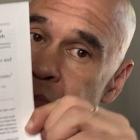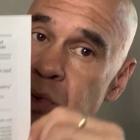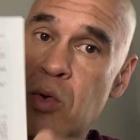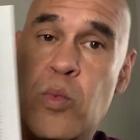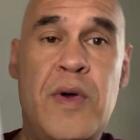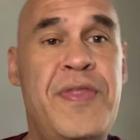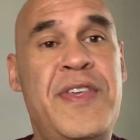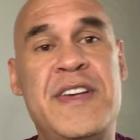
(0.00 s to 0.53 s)

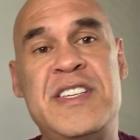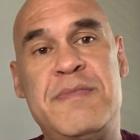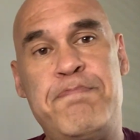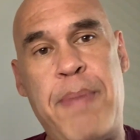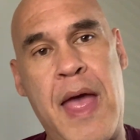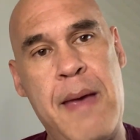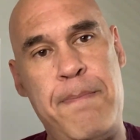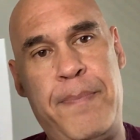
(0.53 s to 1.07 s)
with this
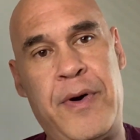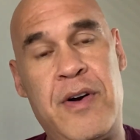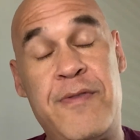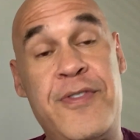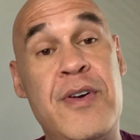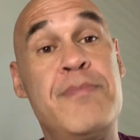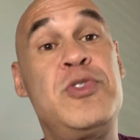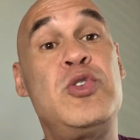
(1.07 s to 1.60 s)
paper
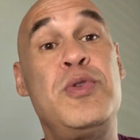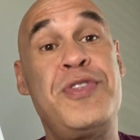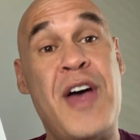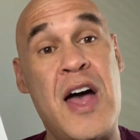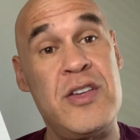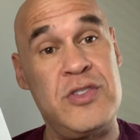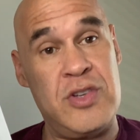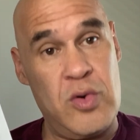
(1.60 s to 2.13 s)
from
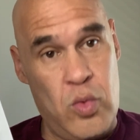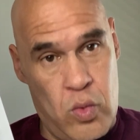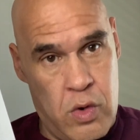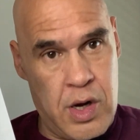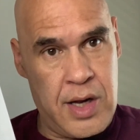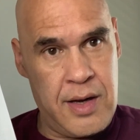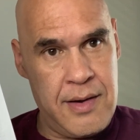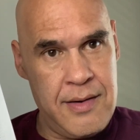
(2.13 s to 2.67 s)

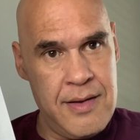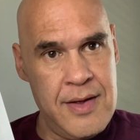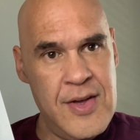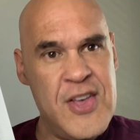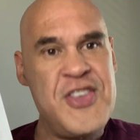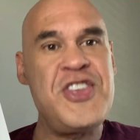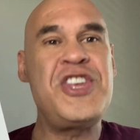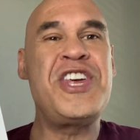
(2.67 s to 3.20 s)
2001,
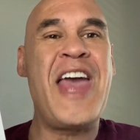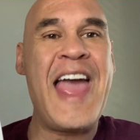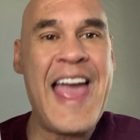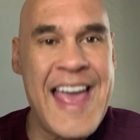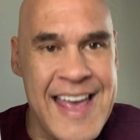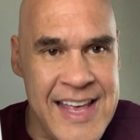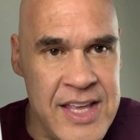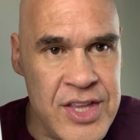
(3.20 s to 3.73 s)

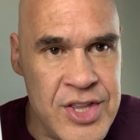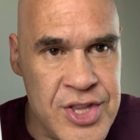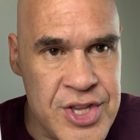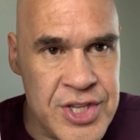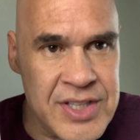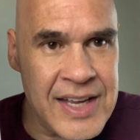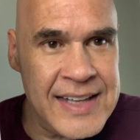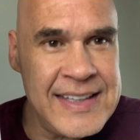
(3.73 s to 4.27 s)

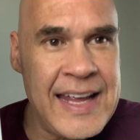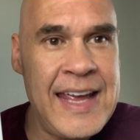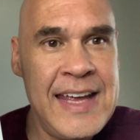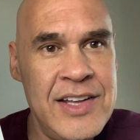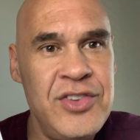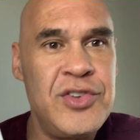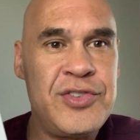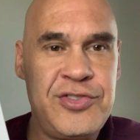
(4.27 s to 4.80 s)
changed the
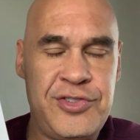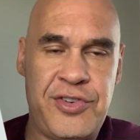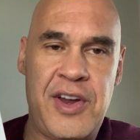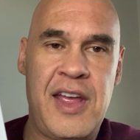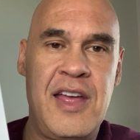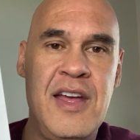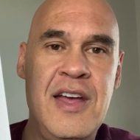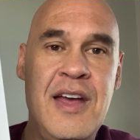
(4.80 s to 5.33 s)

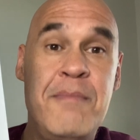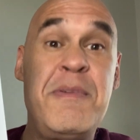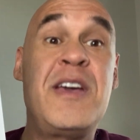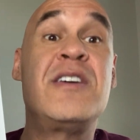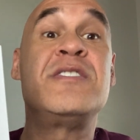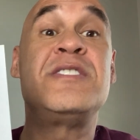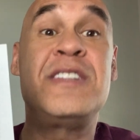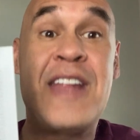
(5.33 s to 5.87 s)
industry,
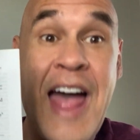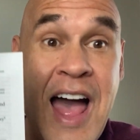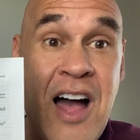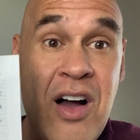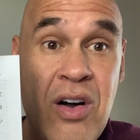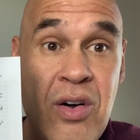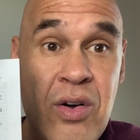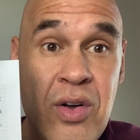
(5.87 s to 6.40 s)
because
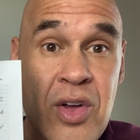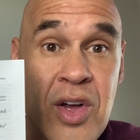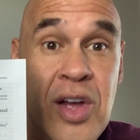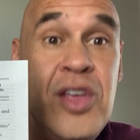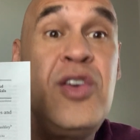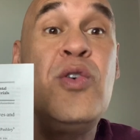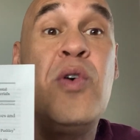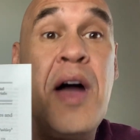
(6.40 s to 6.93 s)
now
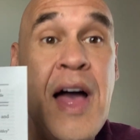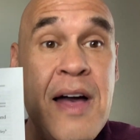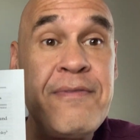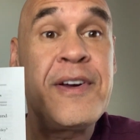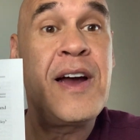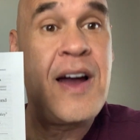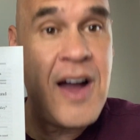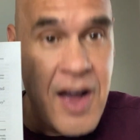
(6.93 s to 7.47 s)
you
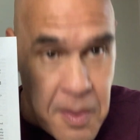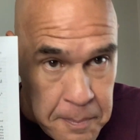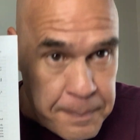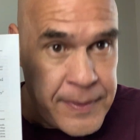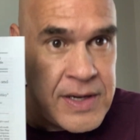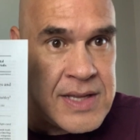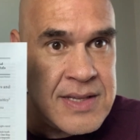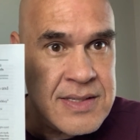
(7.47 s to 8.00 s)
have
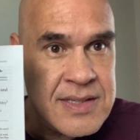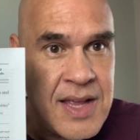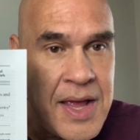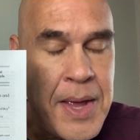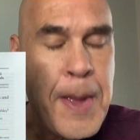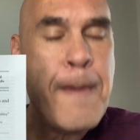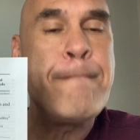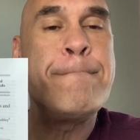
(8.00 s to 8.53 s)
companies
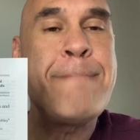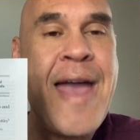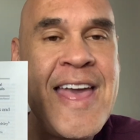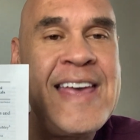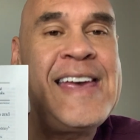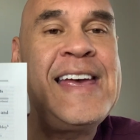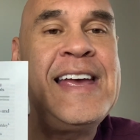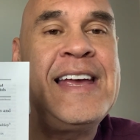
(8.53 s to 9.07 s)

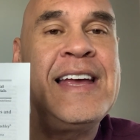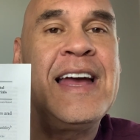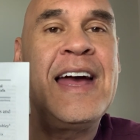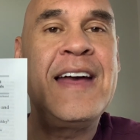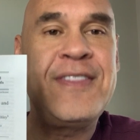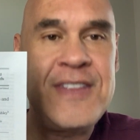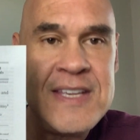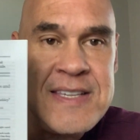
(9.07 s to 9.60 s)
making
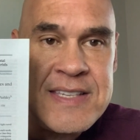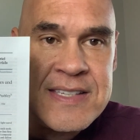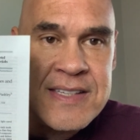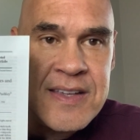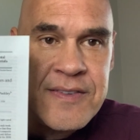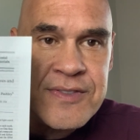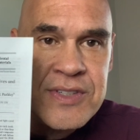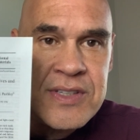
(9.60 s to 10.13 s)

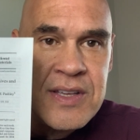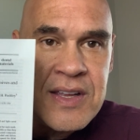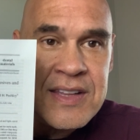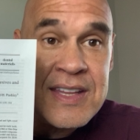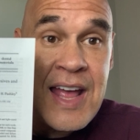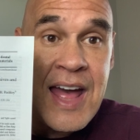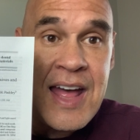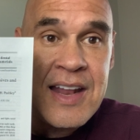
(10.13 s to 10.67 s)
adhesives
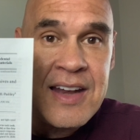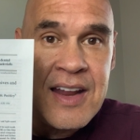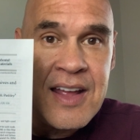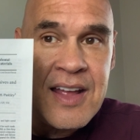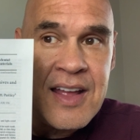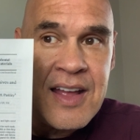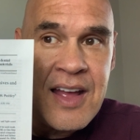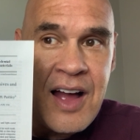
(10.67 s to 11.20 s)
that
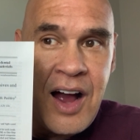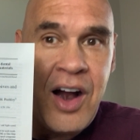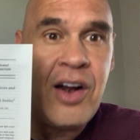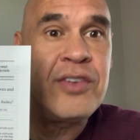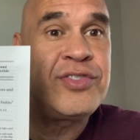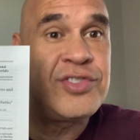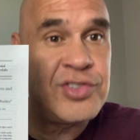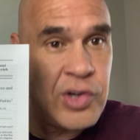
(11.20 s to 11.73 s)

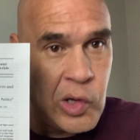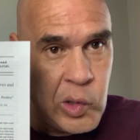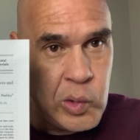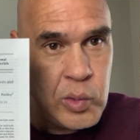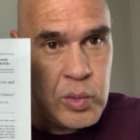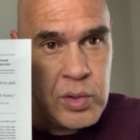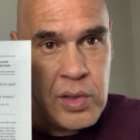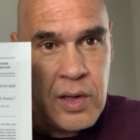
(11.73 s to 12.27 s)
are
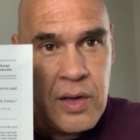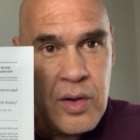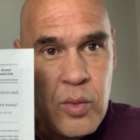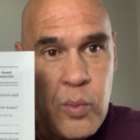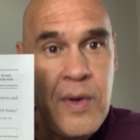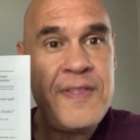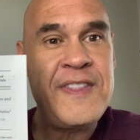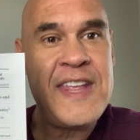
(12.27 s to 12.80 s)
sold
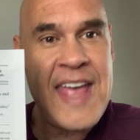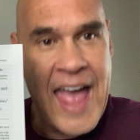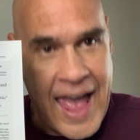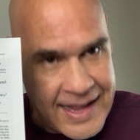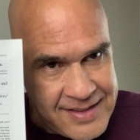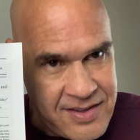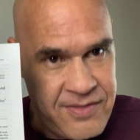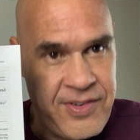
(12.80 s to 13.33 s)
with the
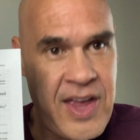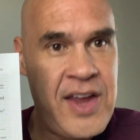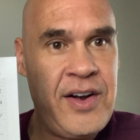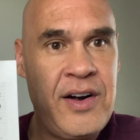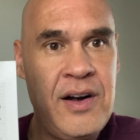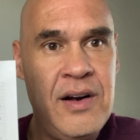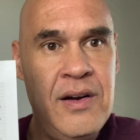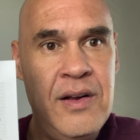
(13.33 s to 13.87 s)
activator.